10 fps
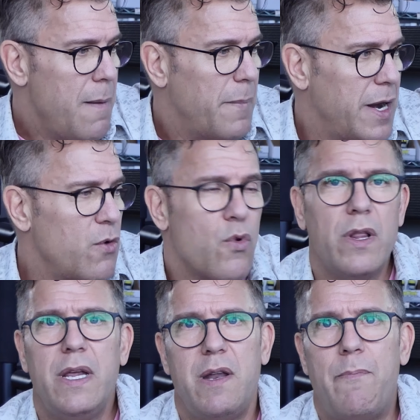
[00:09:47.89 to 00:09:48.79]
But it
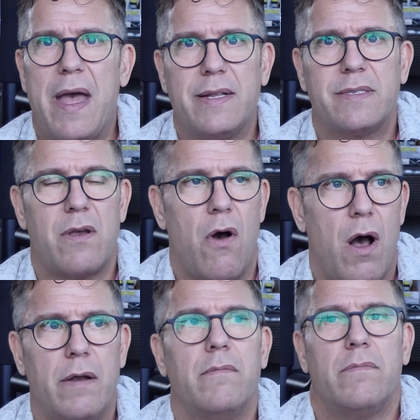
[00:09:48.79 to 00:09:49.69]
really depends
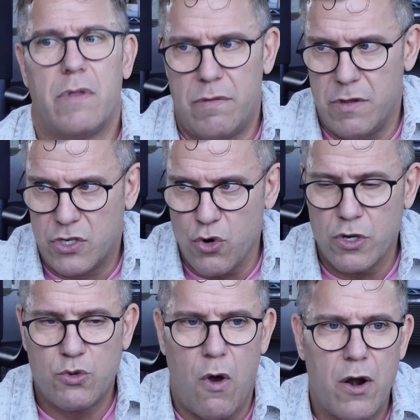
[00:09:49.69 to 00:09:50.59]
on the
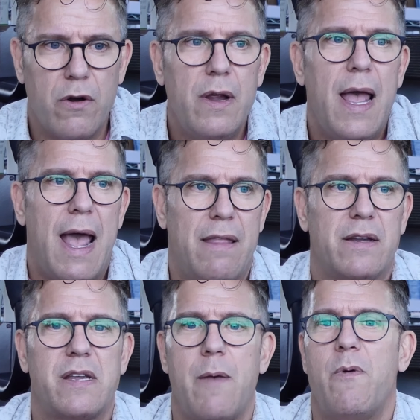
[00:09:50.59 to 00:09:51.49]
source water and
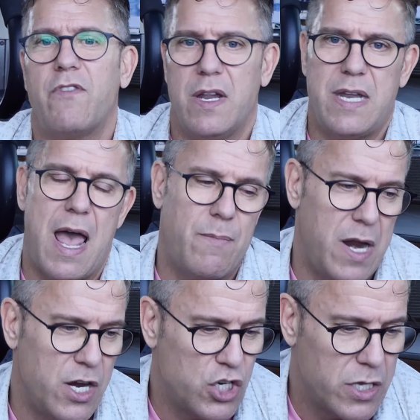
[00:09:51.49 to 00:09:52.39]
the type of
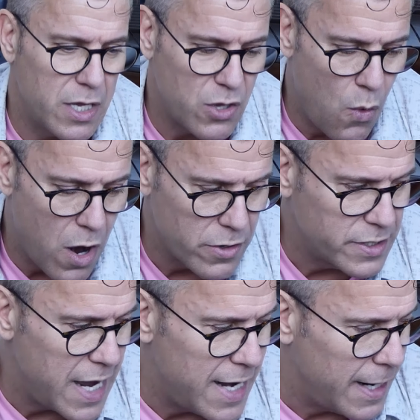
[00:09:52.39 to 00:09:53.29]
contamination that the water
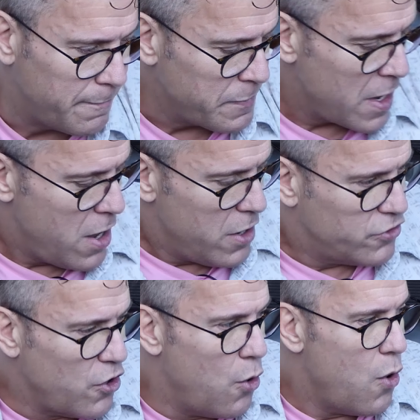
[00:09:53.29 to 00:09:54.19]
is getting.
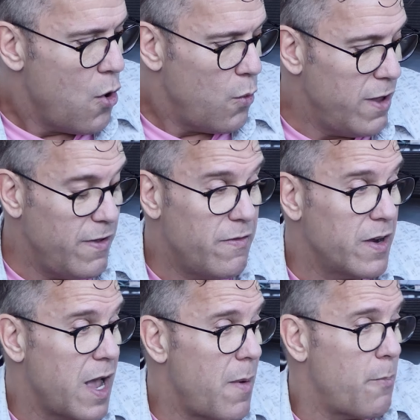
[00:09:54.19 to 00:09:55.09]
So we've
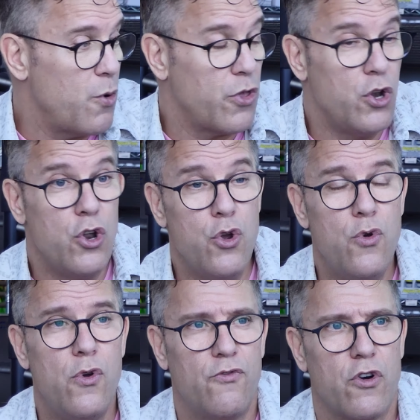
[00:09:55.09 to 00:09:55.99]
even come up with a
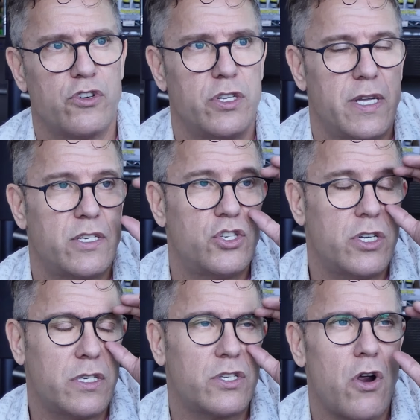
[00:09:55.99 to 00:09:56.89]
new version that's
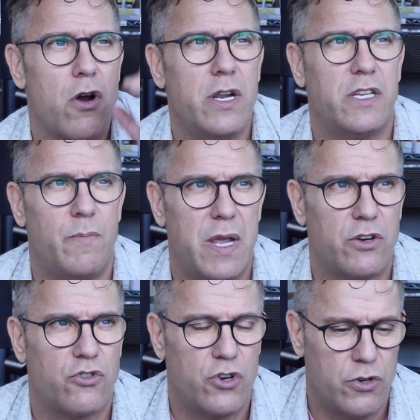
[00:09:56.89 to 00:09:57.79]
just starting to be
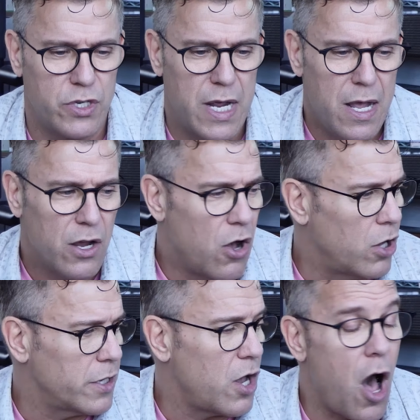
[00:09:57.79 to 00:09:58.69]
introduced
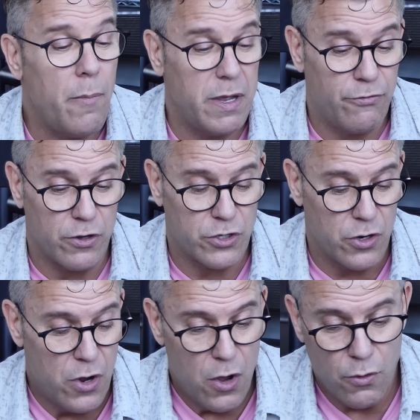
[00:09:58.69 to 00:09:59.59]
called a combi
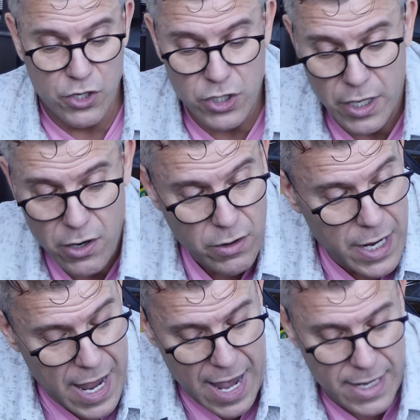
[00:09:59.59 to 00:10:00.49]
filter, which
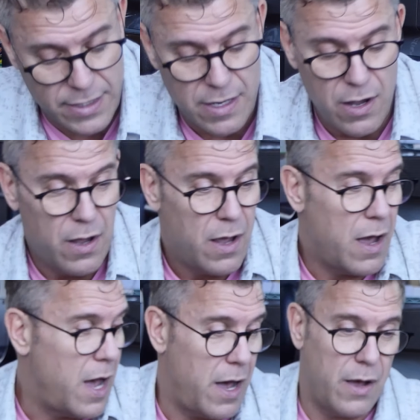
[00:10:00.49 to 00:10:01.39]
literally has
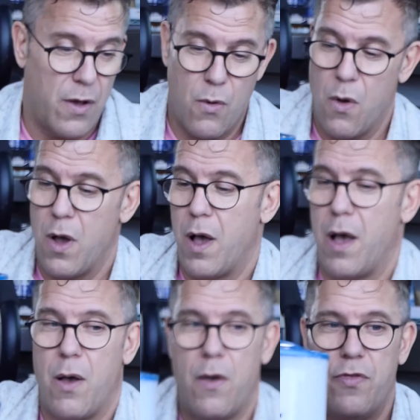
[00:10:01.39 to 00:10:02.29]
uh,
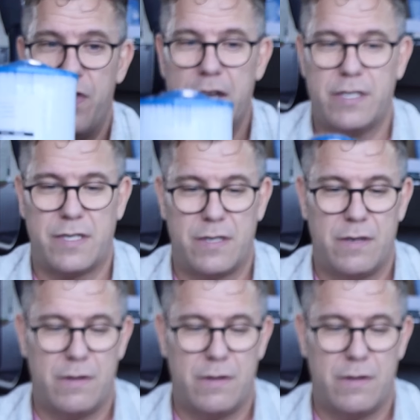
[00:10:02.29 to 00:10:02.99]
this